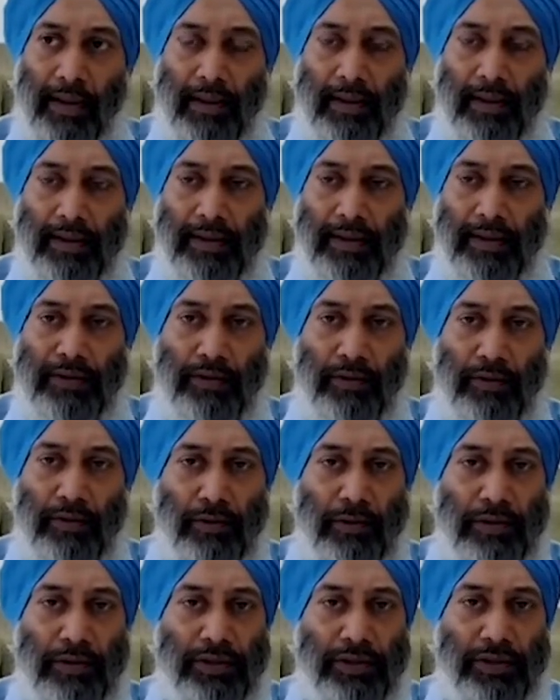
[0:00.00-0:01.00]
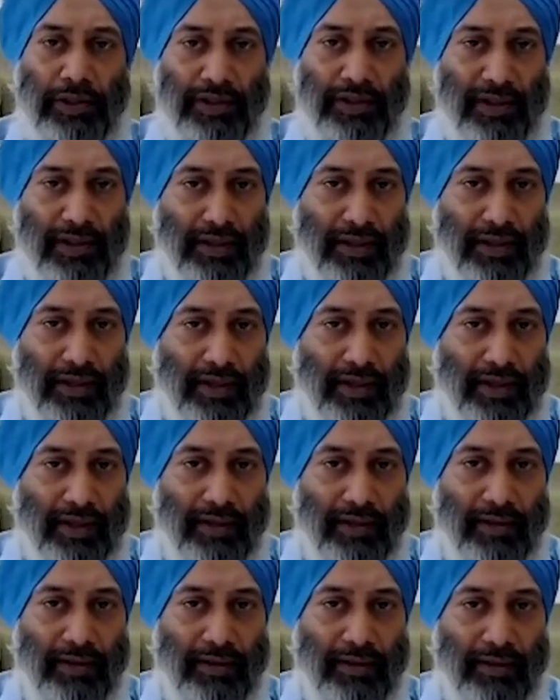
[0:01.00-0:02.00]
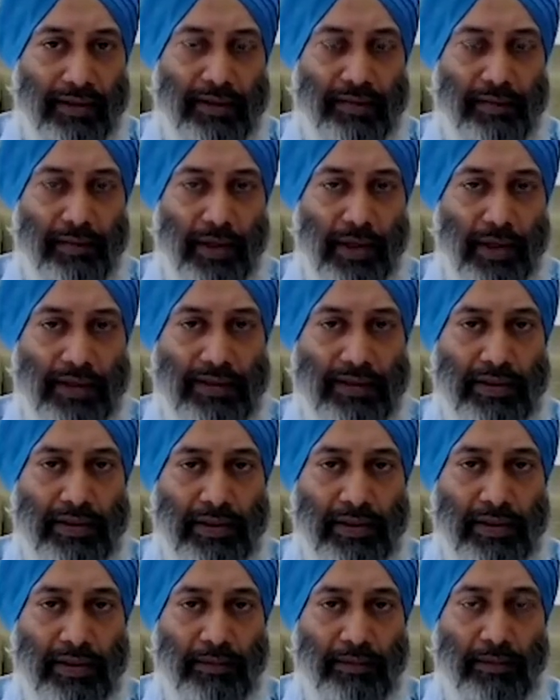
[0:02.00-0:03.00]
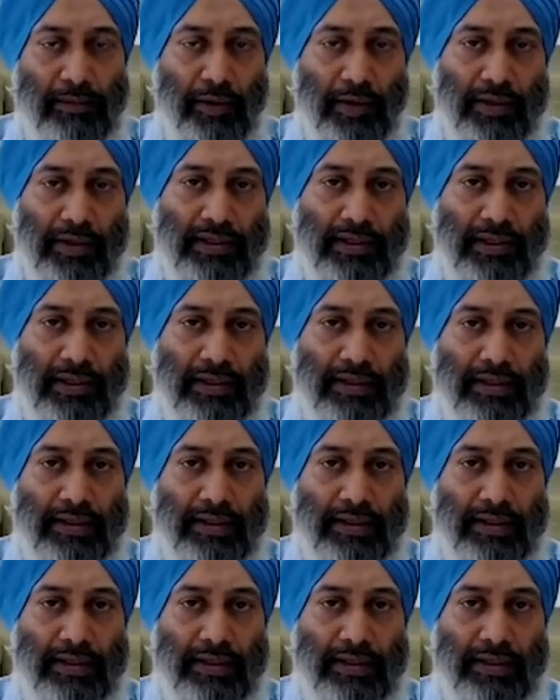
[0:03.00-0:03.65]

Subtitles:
its own journey, and I think the smart city project